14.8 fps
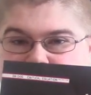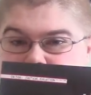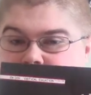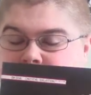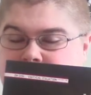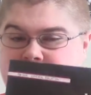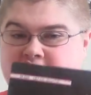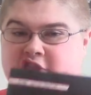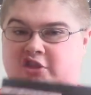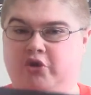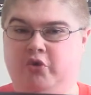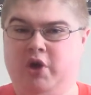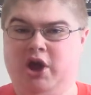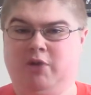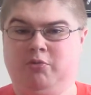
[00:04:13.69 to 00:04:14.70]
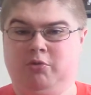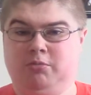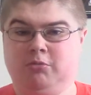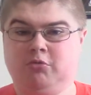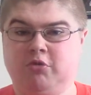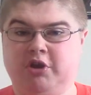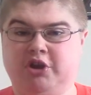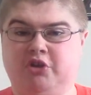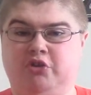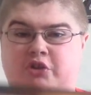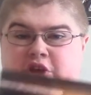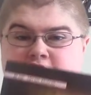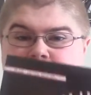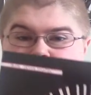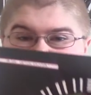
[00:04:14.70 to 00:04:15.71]
Dog's new album, Critical
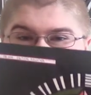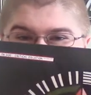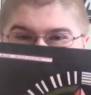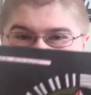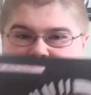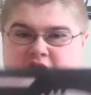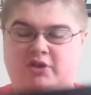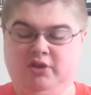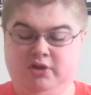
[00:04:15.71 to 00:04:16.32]
Equation.